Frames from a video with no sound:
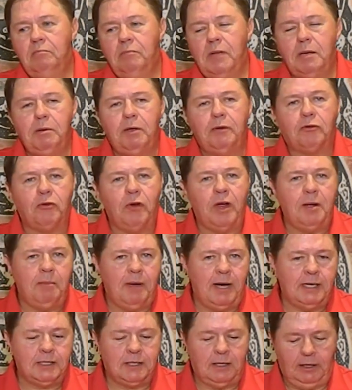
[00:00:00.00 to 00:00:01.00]
maybe if
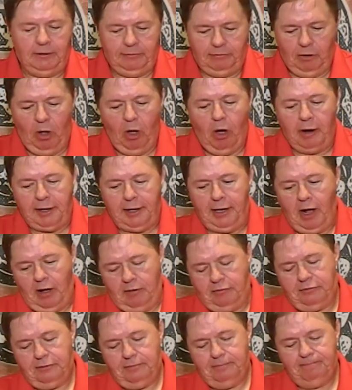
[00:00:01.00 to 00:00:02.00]
grandma's lived long
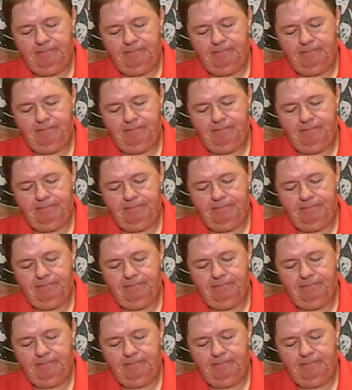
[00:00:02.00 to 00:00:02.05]
enough.